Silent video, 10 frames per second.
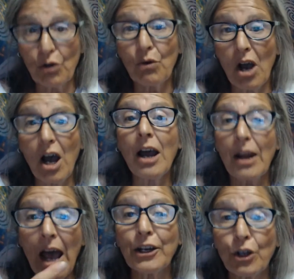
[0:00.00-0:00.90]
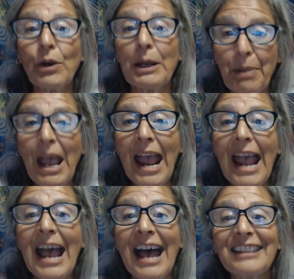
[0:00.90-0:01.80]
on a great
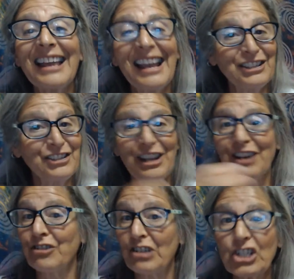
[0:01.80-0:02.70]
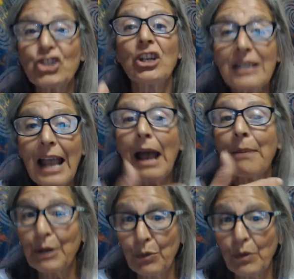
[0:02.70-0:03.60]
path and Saturn is just
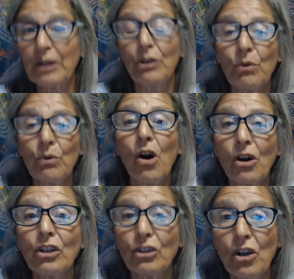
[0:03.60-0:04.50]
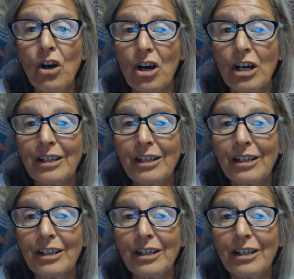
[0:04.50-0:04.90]
happy with you all along.